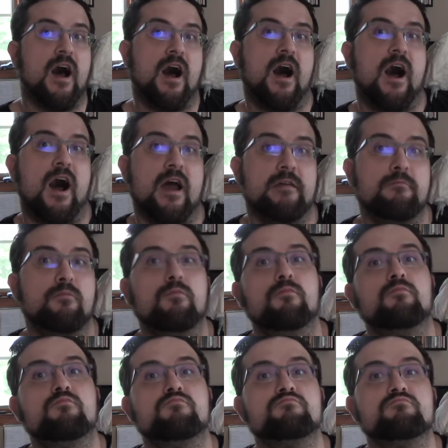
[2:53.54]

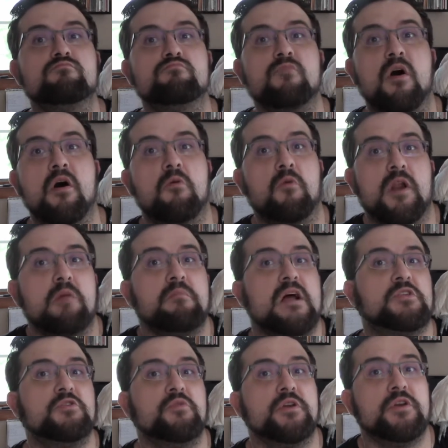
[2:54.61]
I'm when I'm
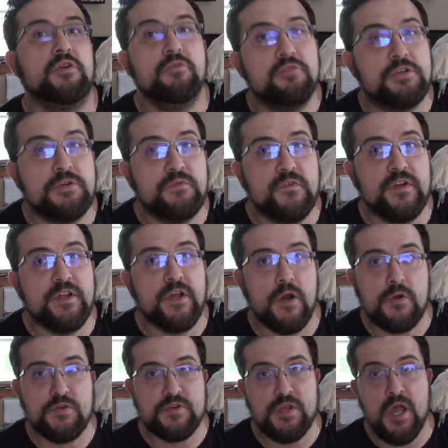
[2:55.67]
not doing YouTube
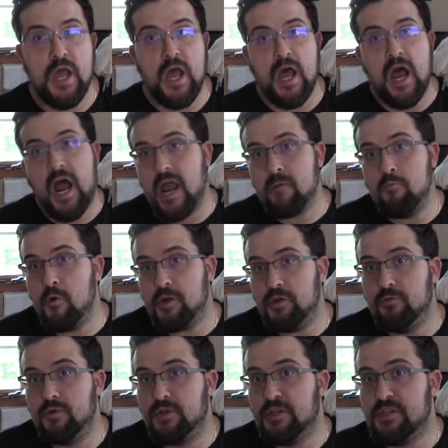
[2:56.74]
videos, I'm what
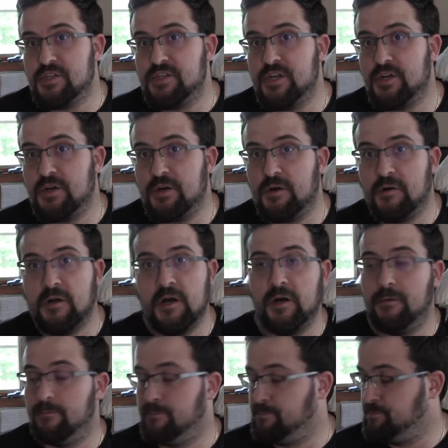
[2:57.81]
you would consider
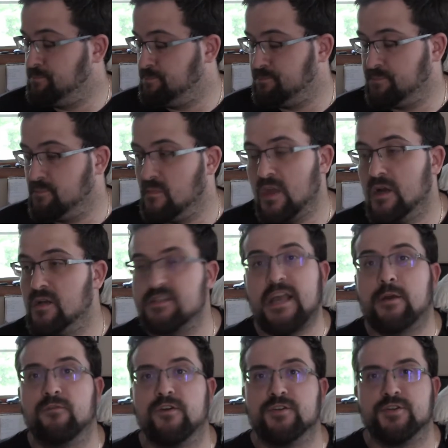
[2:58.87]
um,
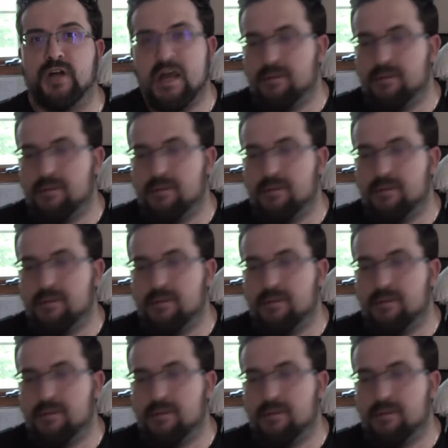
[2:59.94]
sacrificial.